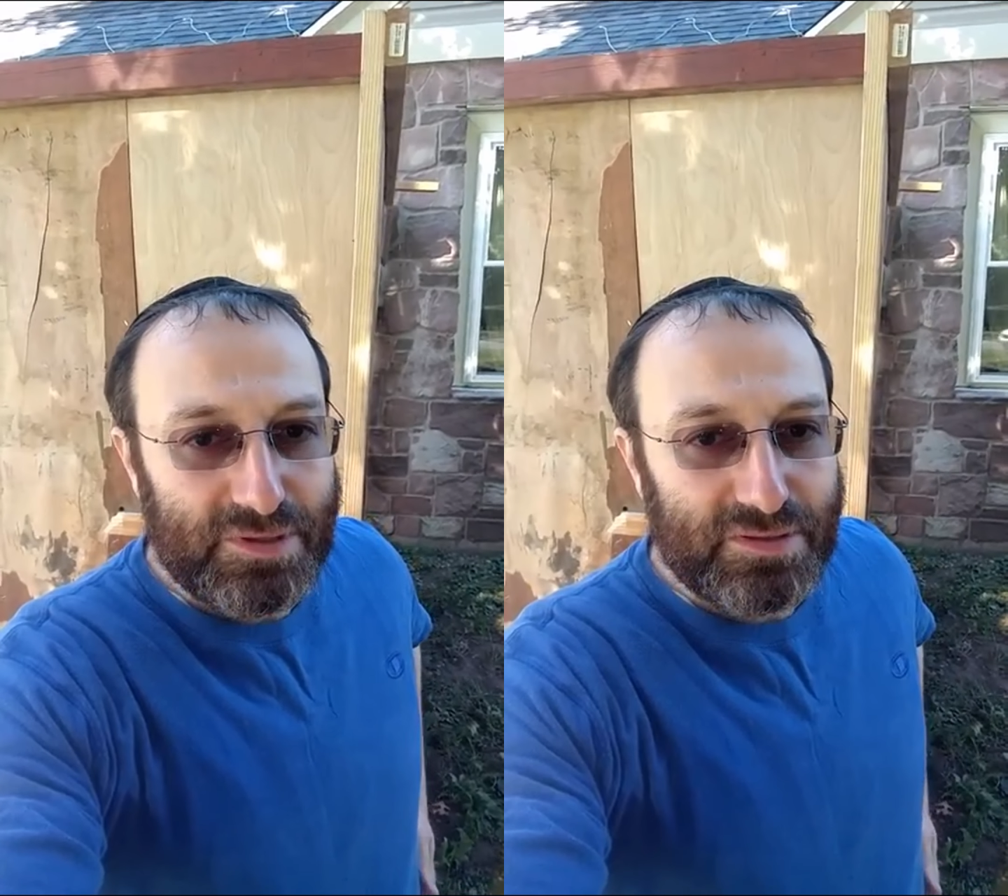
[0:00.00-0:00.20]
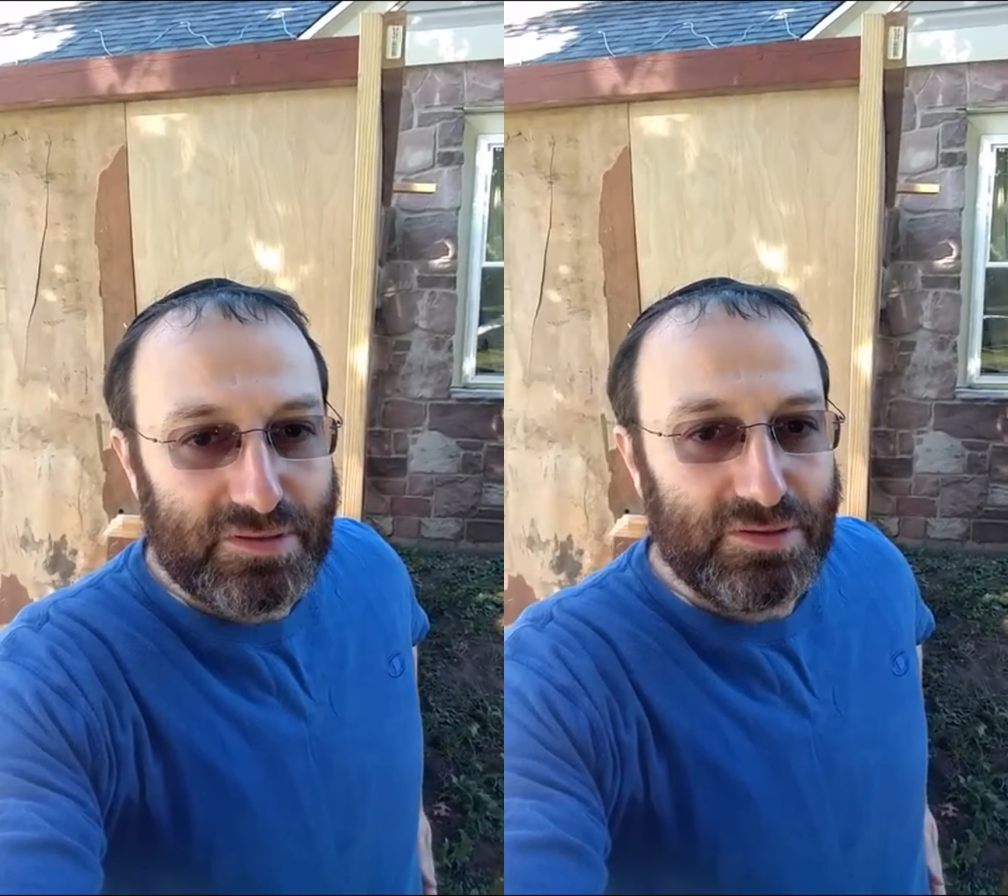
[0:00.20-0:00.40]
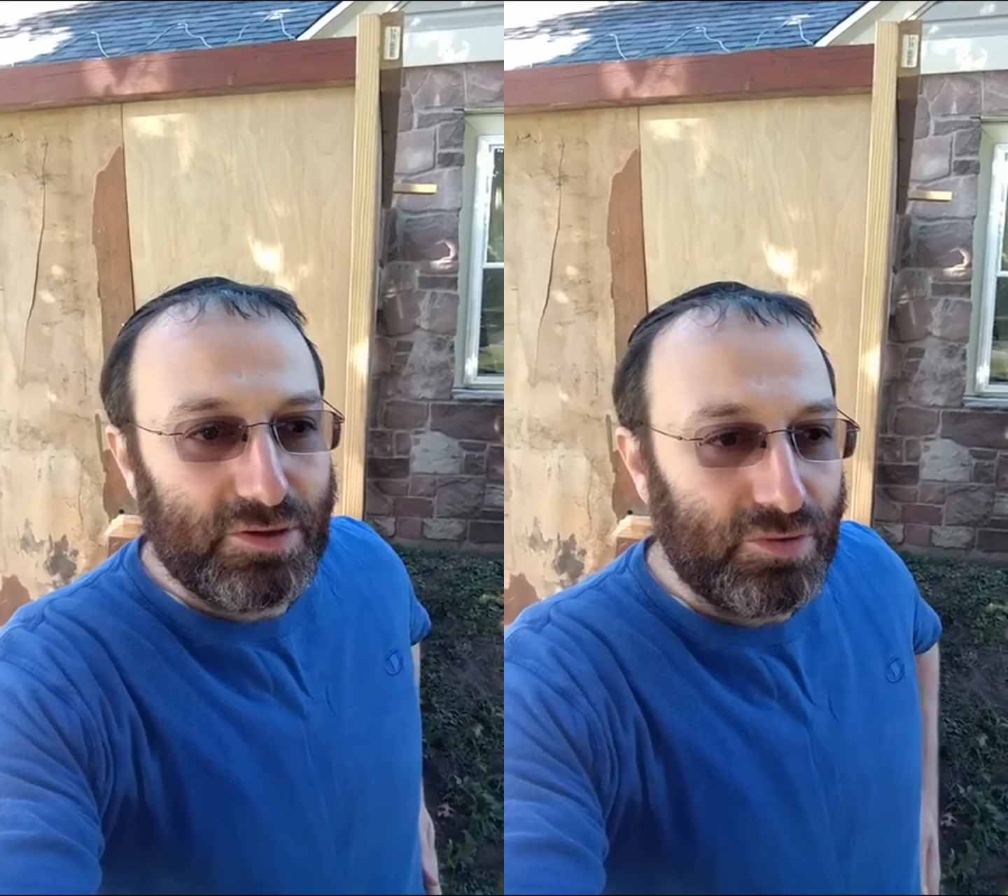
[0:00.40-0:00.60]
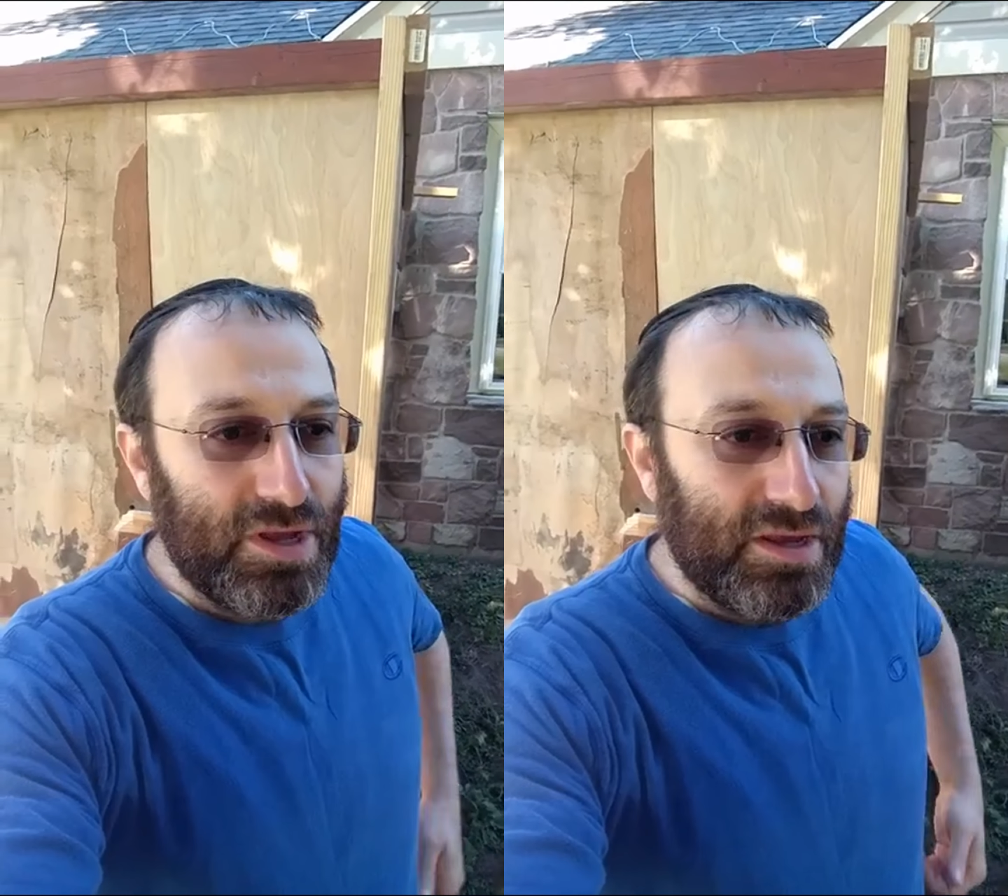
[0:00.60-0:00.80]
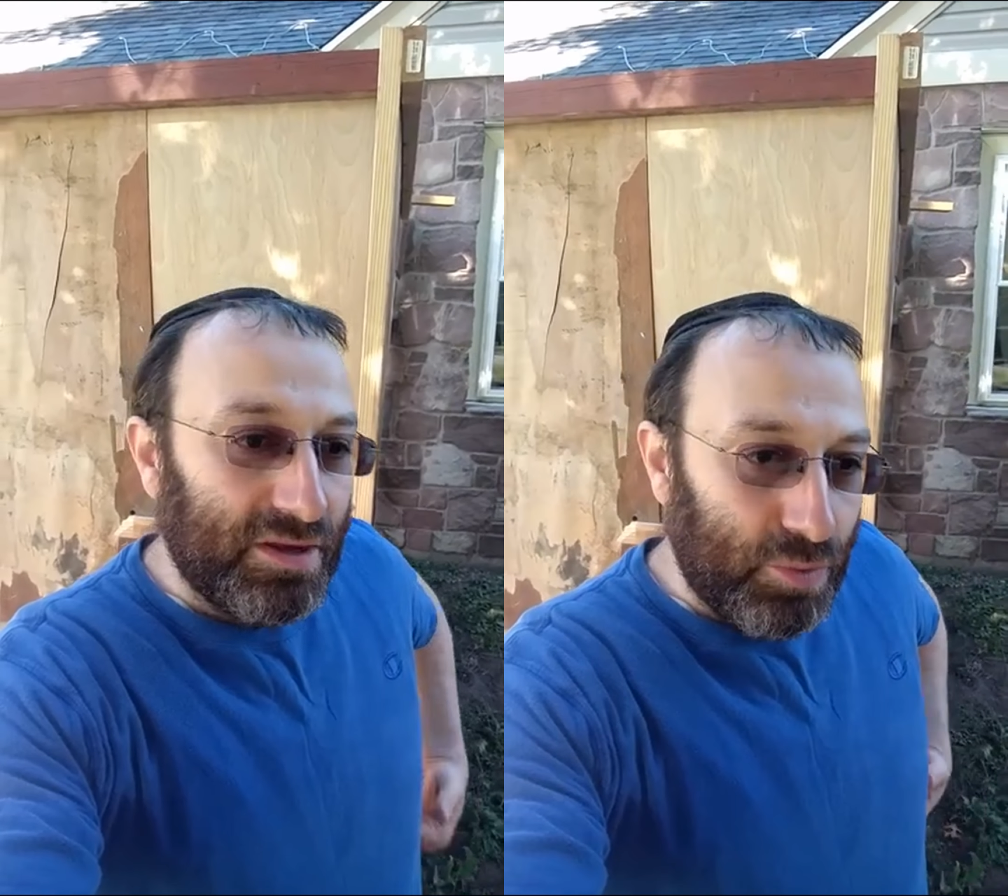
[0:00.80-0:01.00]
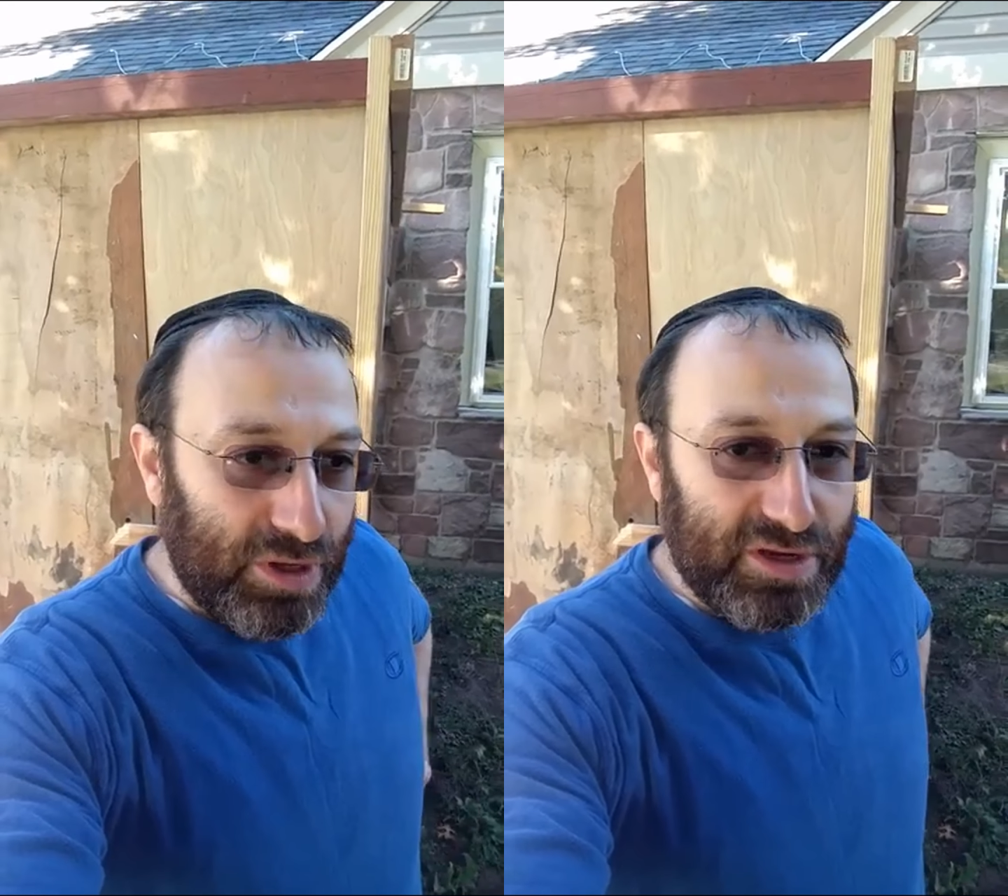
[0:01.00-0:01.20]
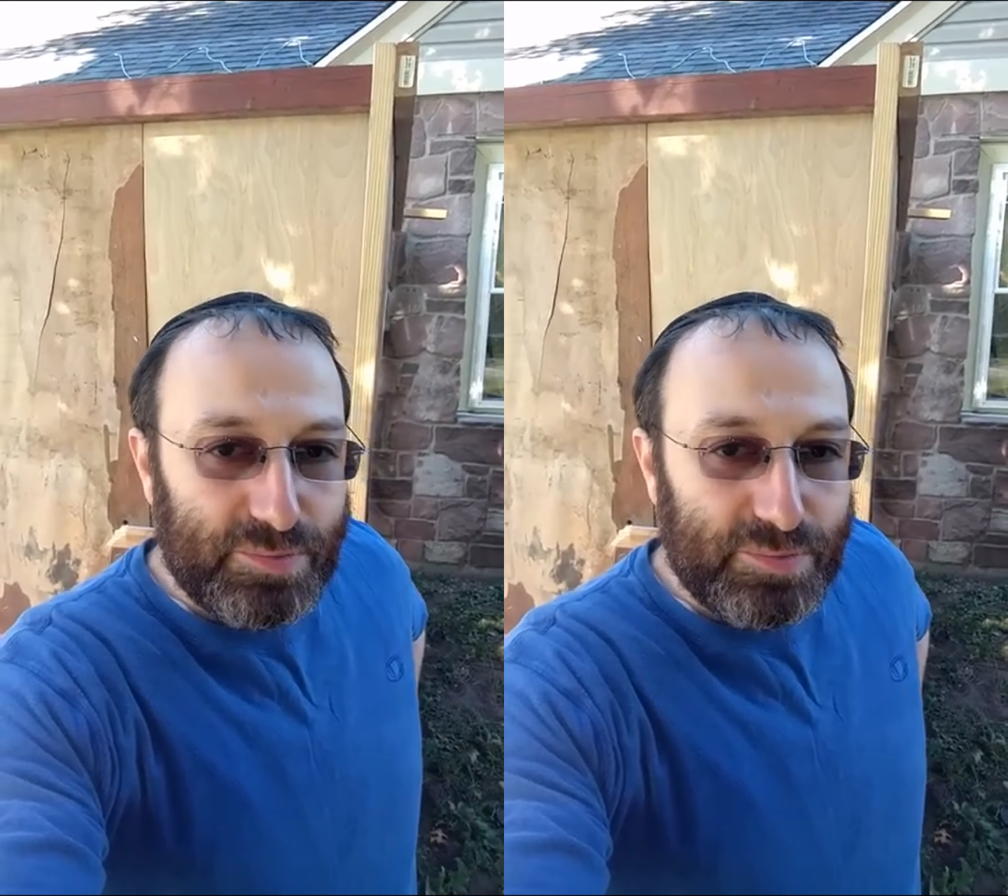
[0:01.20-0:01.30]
and weather